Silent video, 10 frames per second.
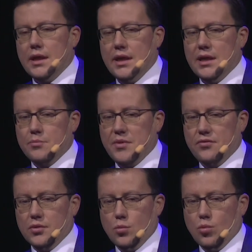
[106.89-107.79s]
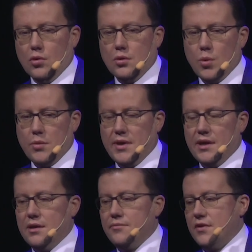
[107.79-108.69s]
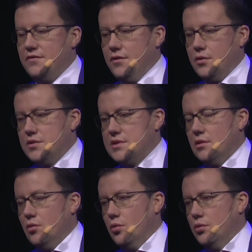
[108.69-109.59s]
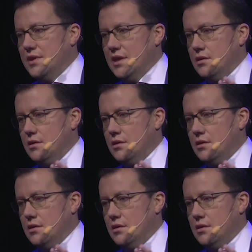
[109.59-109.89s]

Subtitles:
And before the war, we were focused on